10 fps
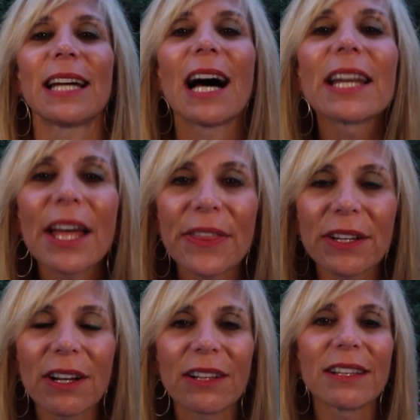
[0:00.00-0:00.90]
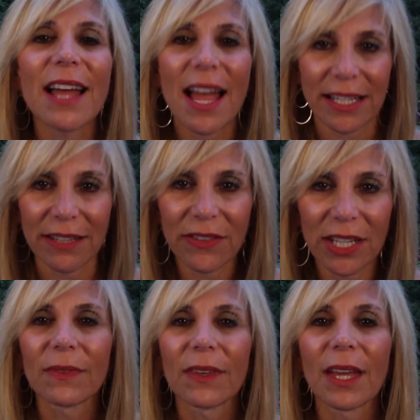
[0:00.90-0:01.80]
unethical
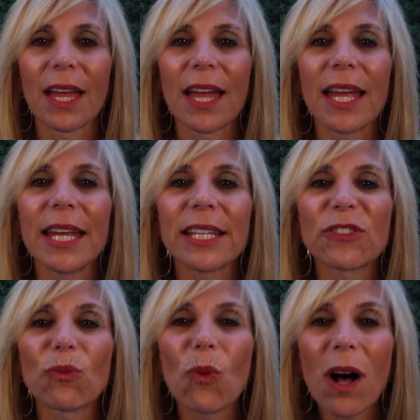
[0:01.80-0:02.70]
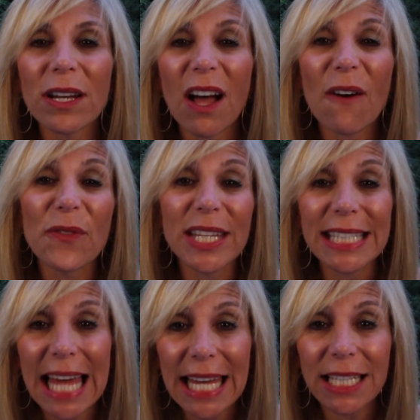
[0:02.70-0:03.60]
activity. It's one of the
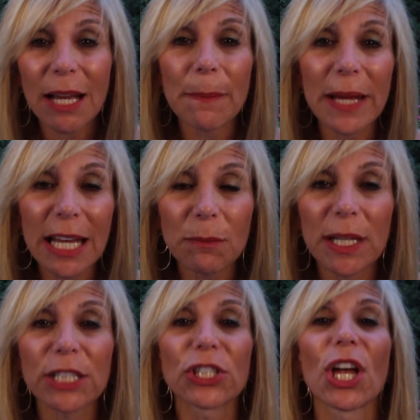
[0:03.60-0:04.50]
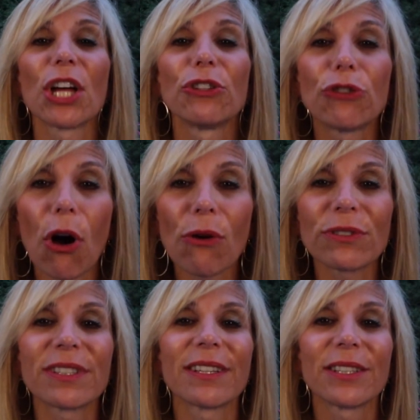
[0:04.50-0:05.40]
Ten Commandments.
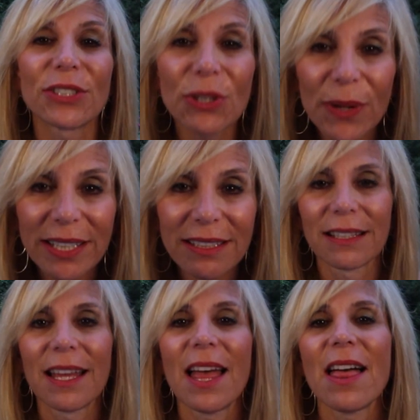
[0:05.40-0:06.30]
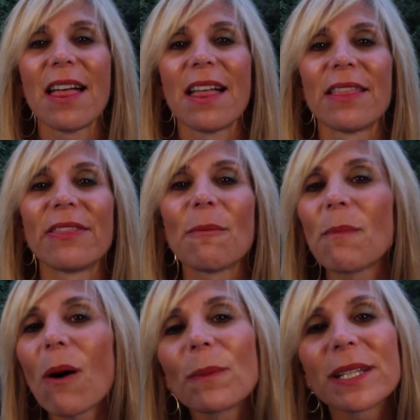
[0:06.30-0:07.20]
Don't do it. The
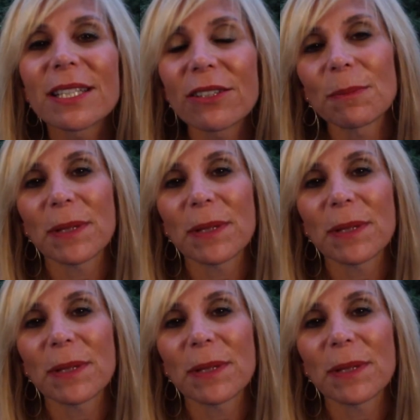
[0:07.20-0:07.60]
momentary